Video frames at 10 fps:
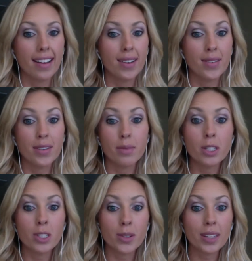We've
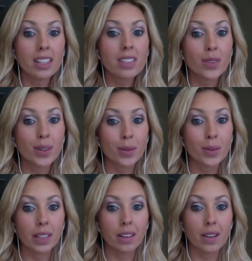been doing this for a
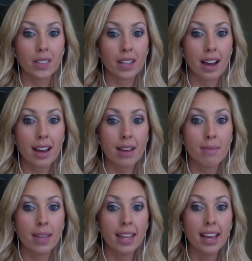really long time.